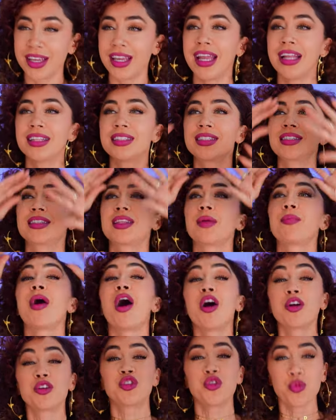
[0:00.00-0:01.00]
It's the
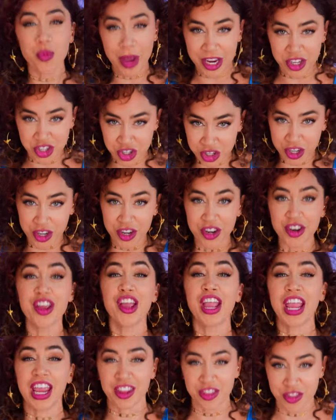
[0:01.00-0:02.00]
punctuation
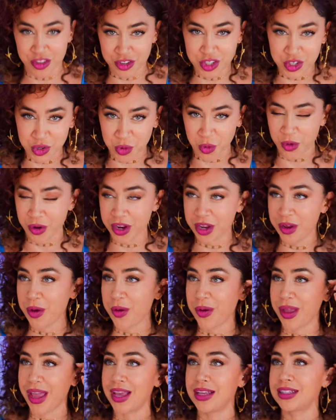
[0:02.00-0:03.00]
in the story,
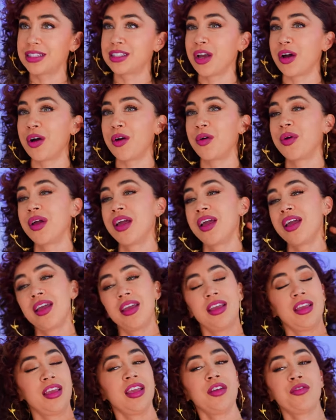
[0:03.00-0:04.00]
okay? So
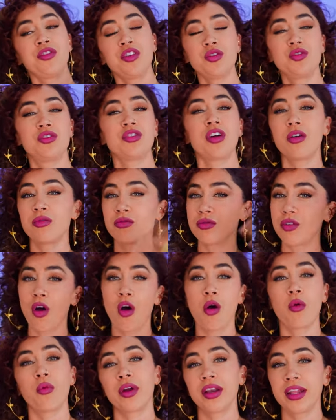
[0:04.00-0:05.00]
if you don't
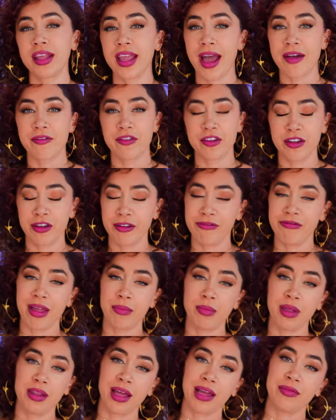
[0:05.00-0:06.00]
already have a good
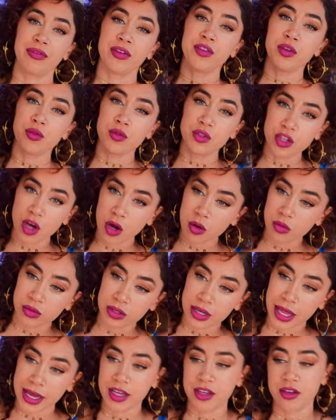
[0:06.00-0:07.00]
family life, if you
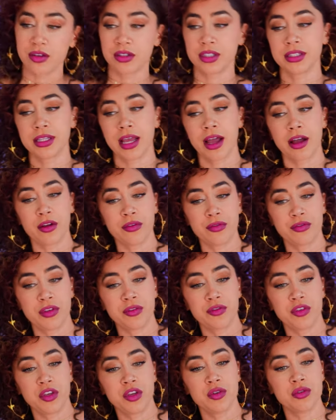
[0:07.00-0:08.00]
don't like yourself,
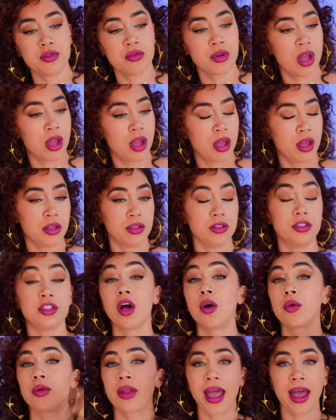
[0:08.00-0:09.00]
if you
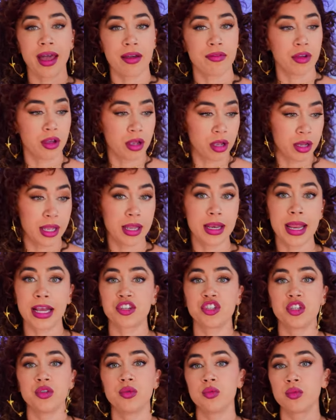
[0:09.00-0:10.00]
don't have a
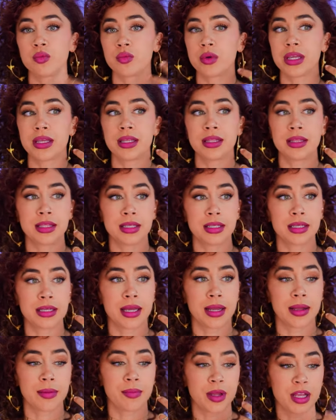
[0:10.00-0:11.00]
connection with
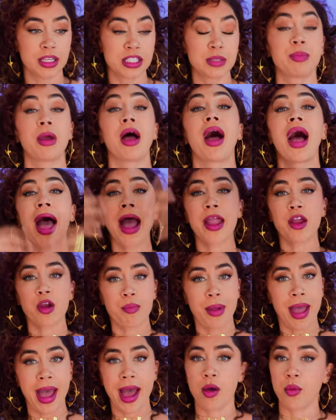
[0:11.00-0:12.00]
uh, a, a
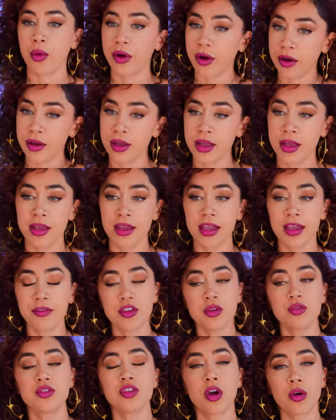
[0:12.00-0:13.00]
higher power,
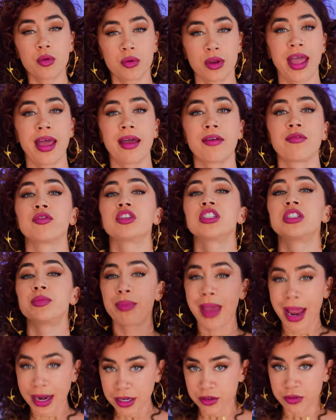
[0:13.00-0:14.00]
if you don't have
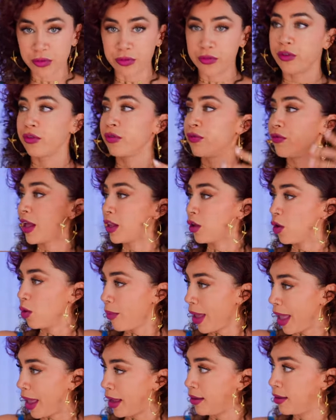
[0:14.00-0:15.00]
respect for fellow
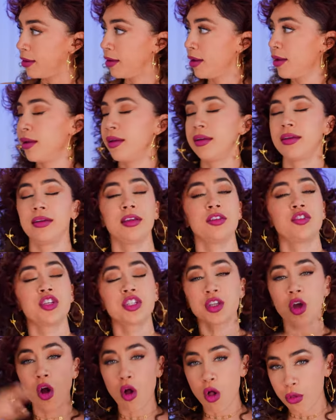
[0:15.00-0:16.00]
men, it's
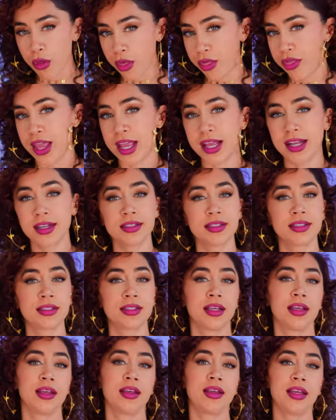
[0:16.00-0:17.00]
just all the
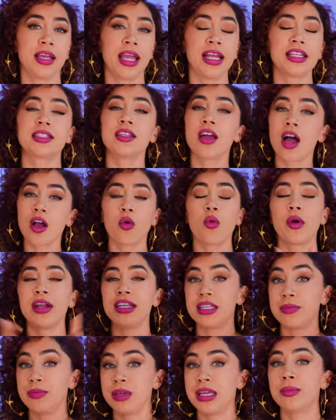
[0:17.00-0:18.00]
things, it's not
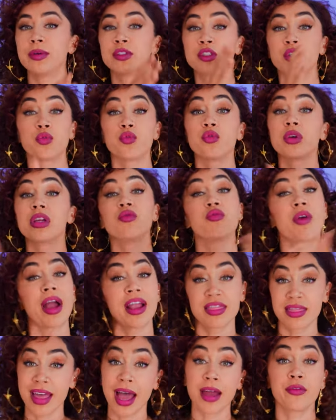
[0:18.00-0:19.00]
going to be able to
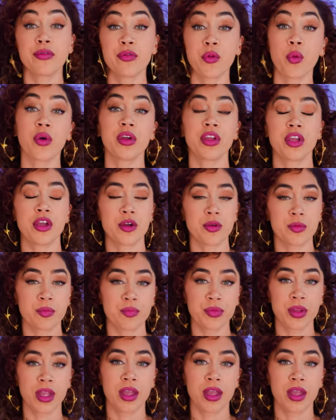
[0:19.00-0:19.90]
rewrite that for you.